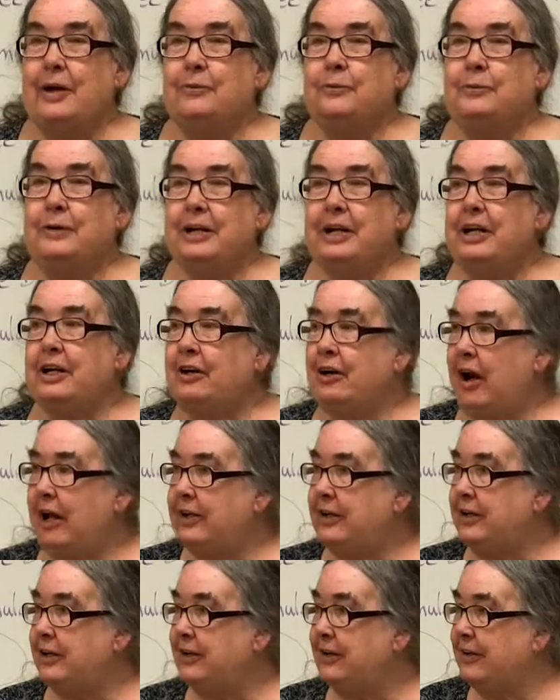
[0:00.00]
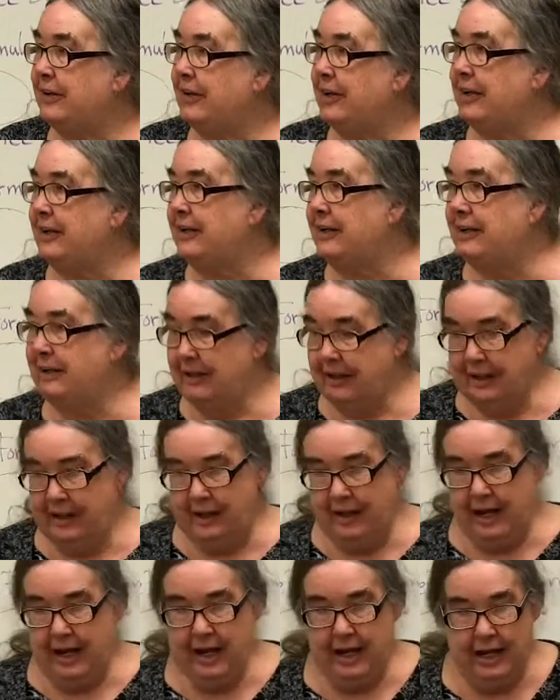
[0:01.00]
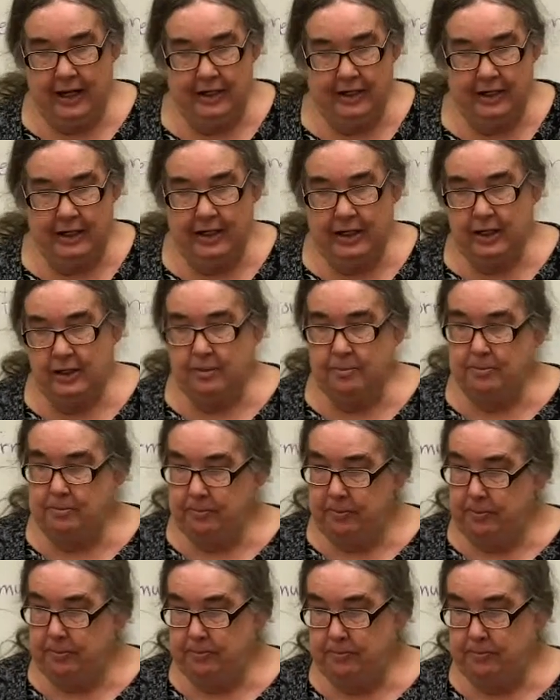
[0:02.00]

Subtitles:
when he got there, and he'd